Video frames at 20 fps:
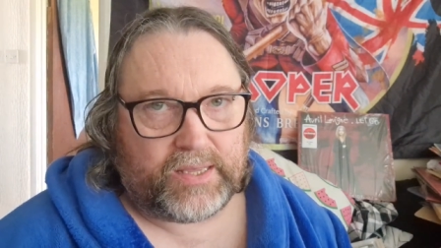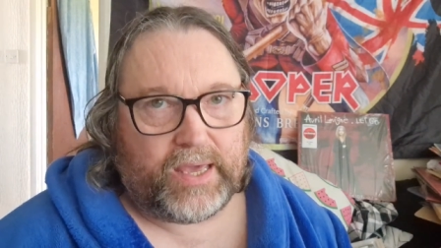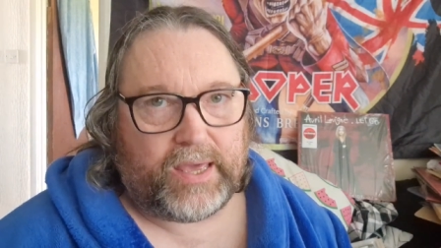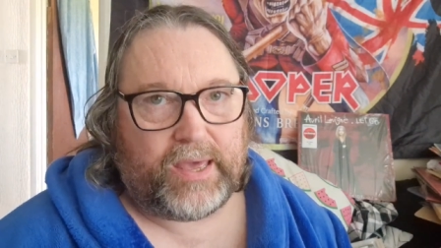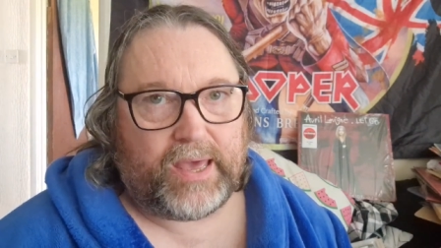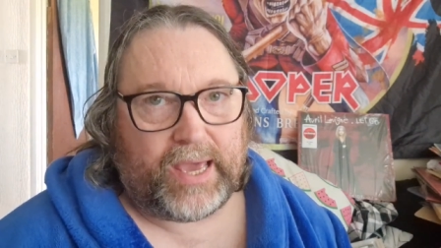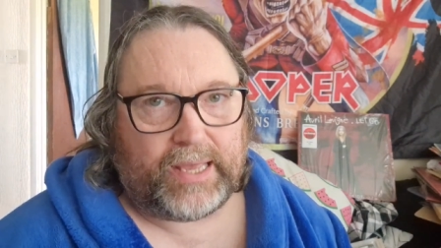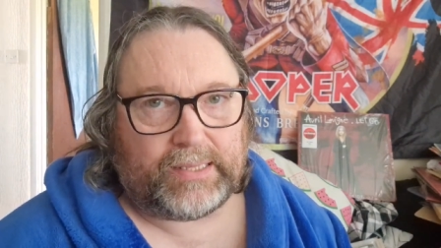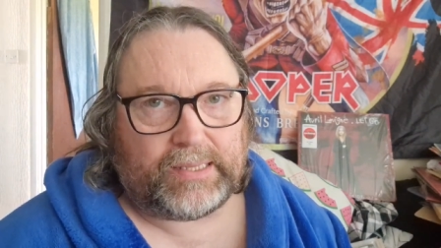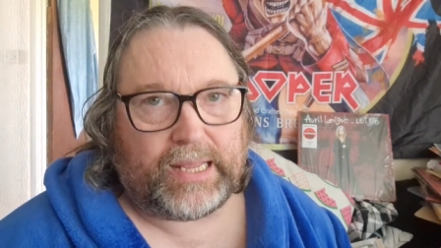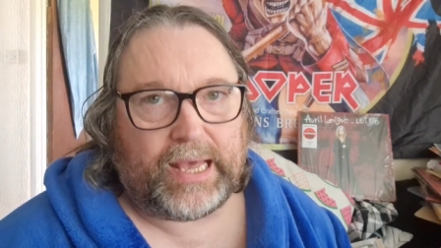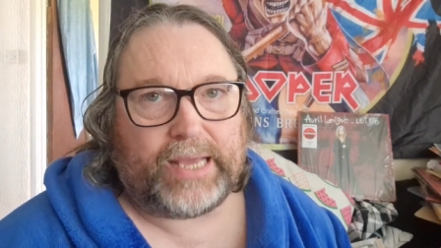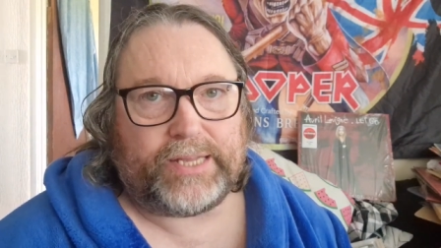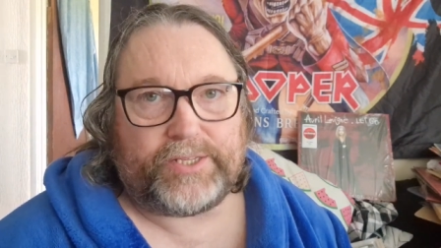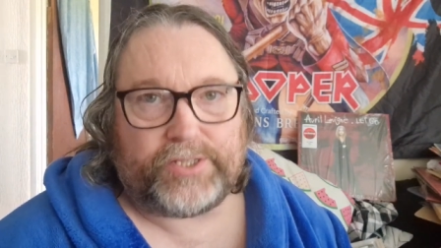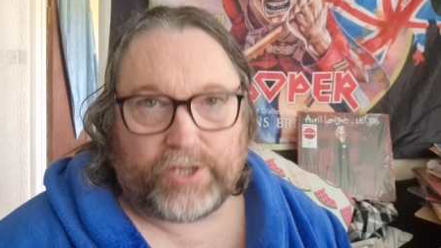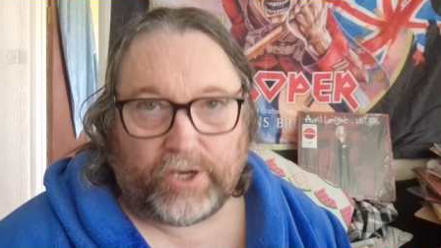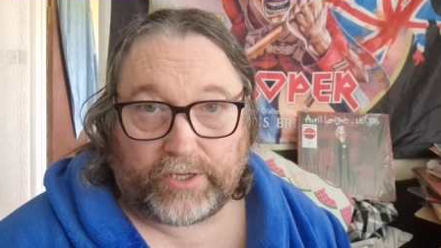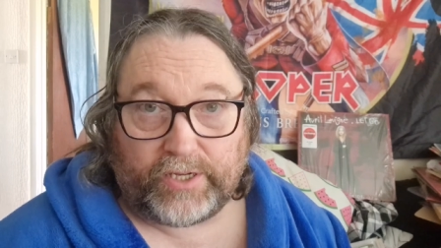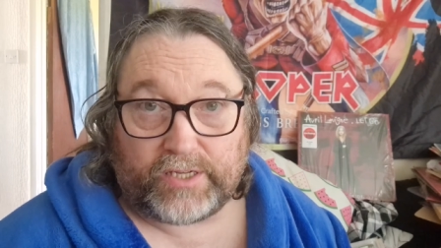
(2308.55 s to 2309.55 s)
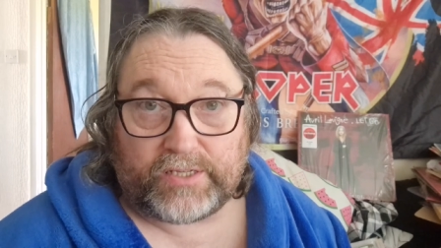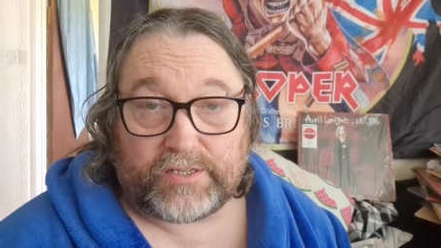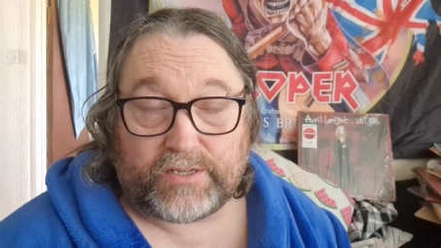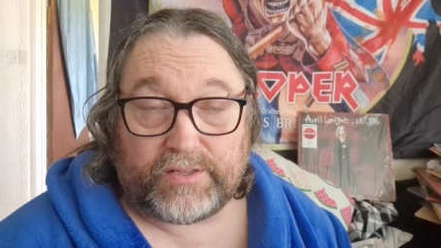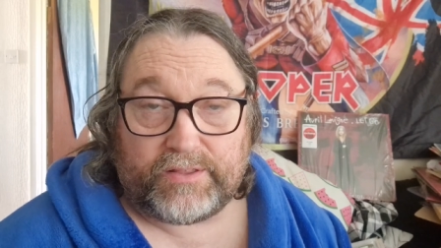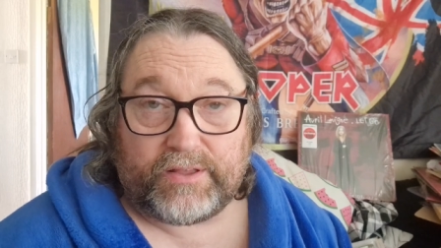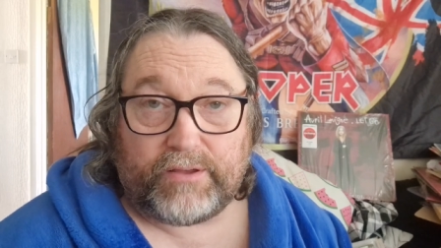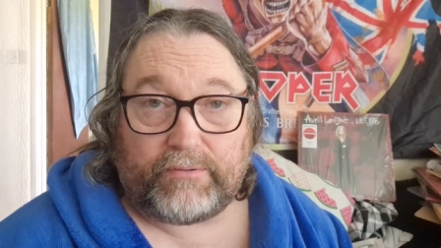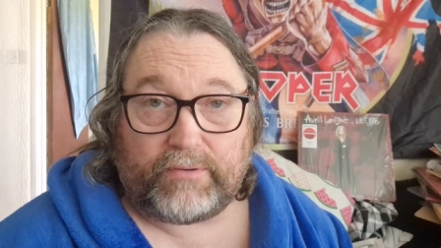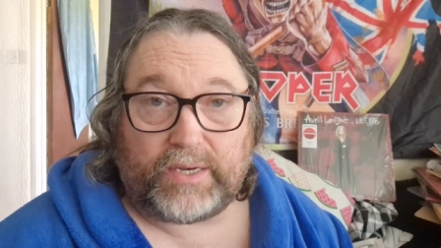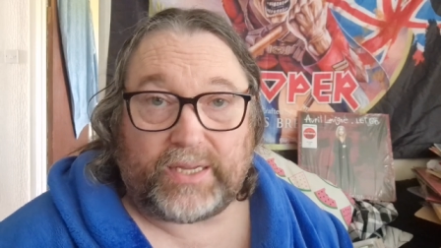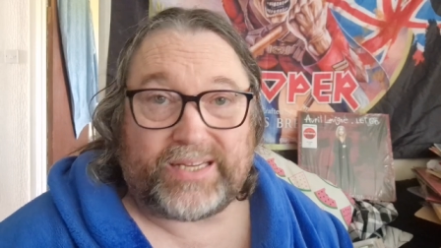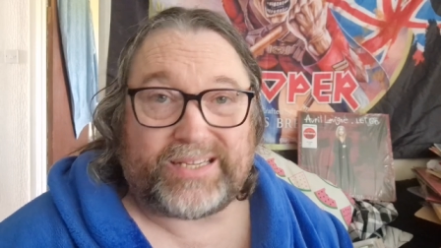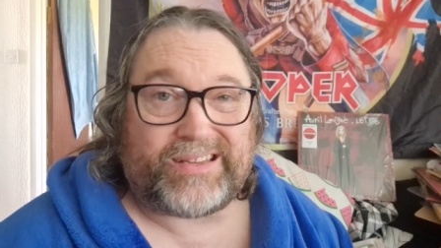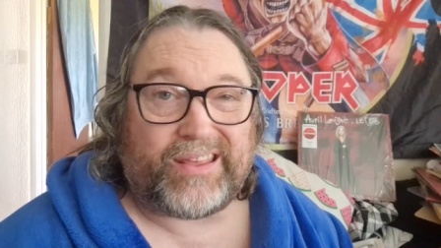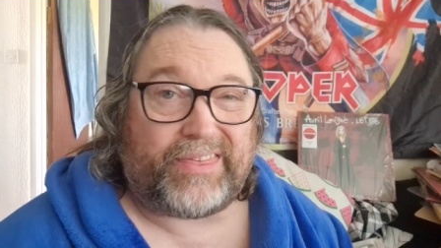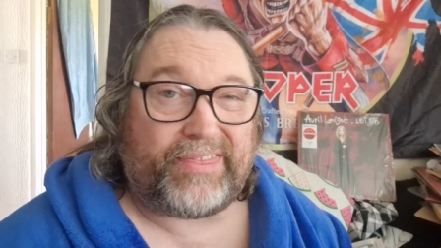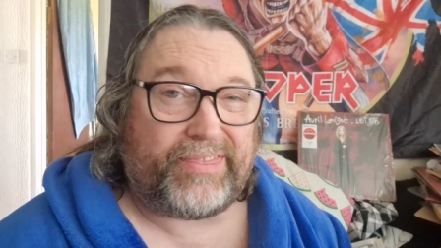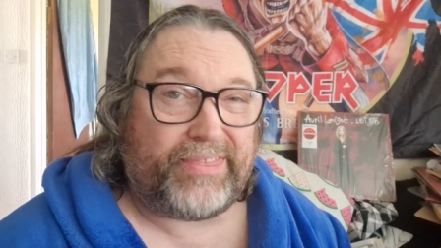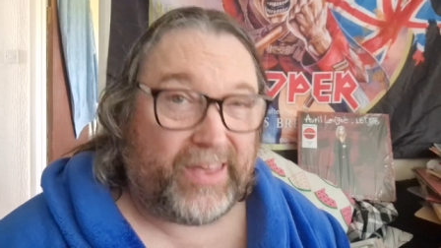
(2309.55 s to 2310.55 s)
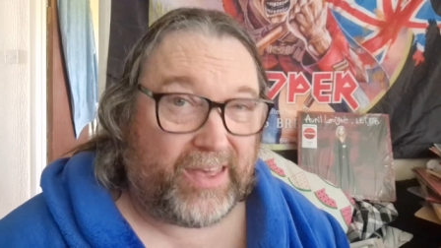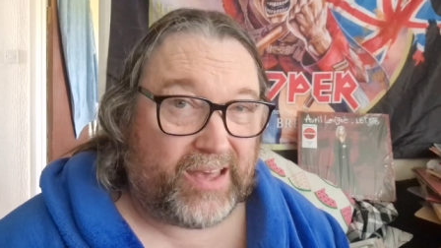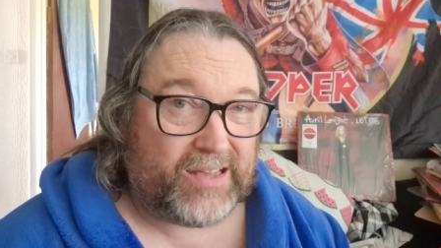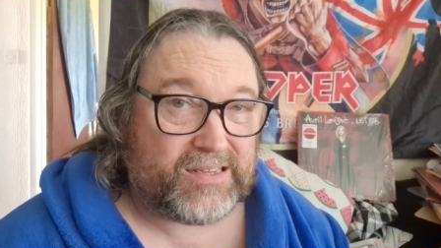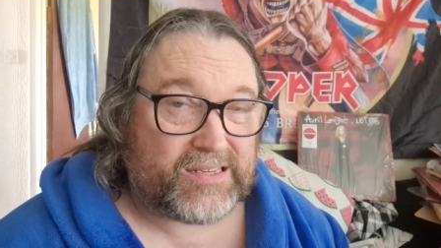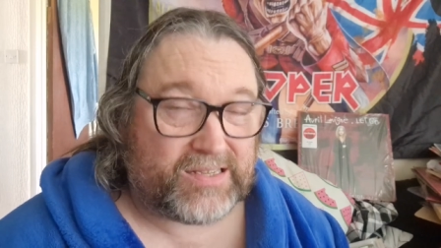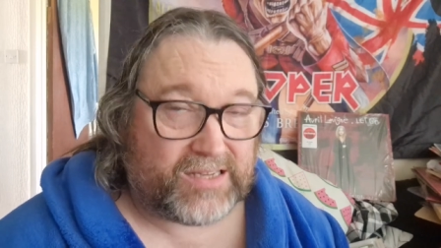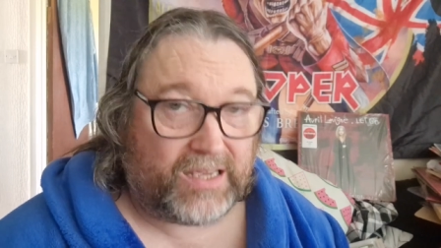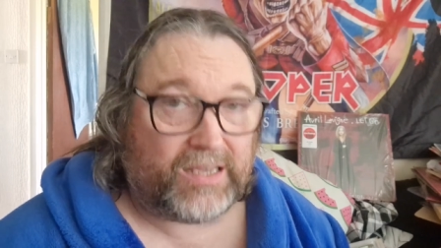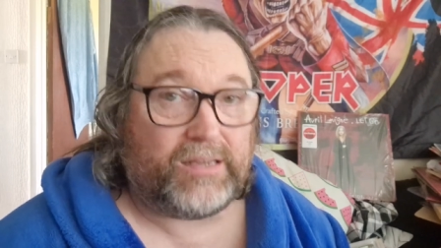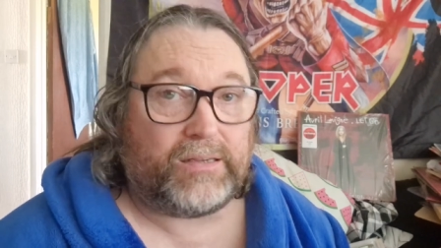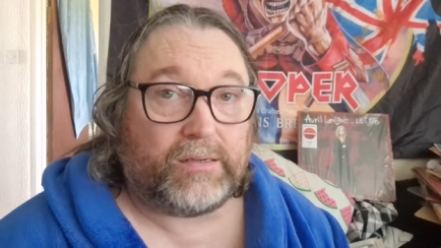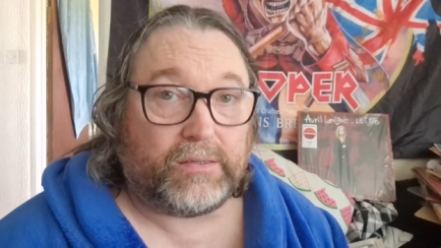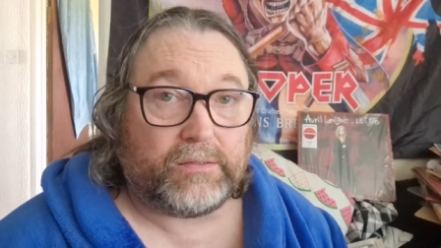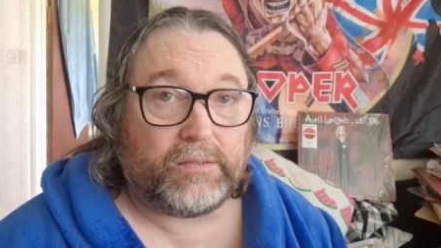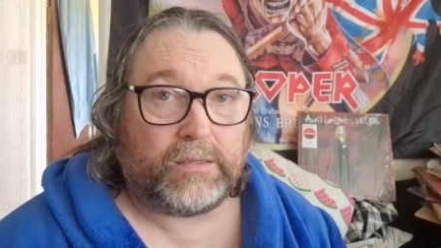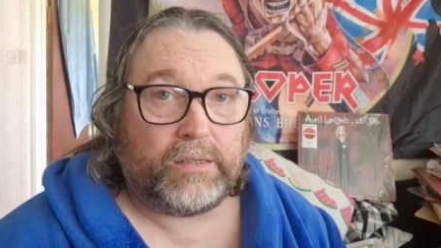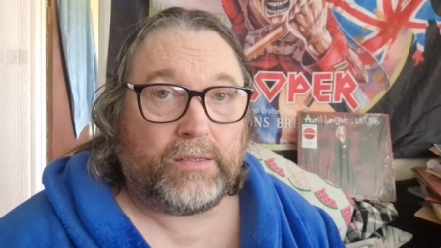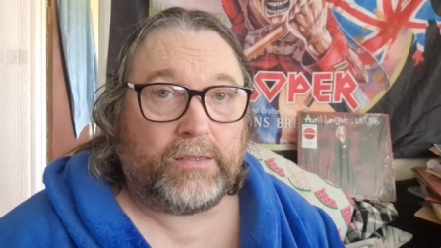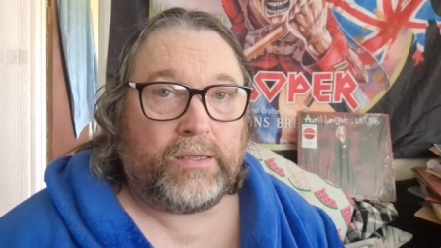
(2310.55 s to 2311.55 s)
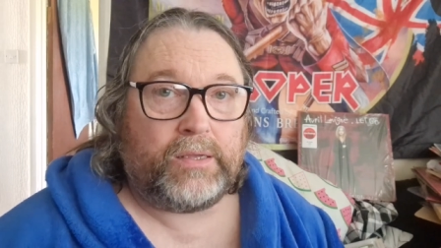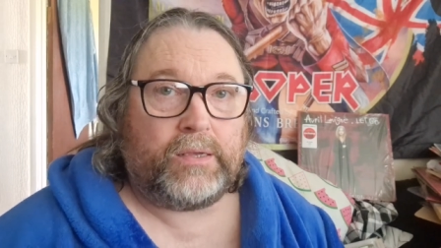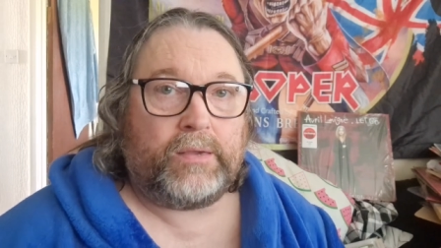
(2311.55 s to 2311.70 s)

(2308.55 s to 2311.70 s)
they headlined Donington, they released a 3rd single